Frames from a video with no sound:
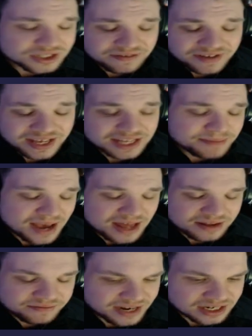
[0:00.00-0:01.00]
I think he's
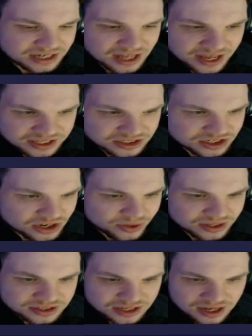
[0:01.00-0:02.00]
better than Van Dijk and so
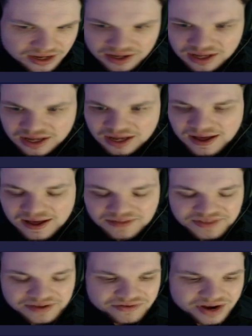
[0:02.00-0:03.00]
on. So
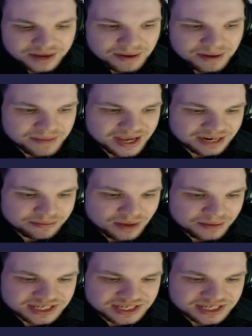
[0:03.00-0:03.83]
definitely recommend picking him up.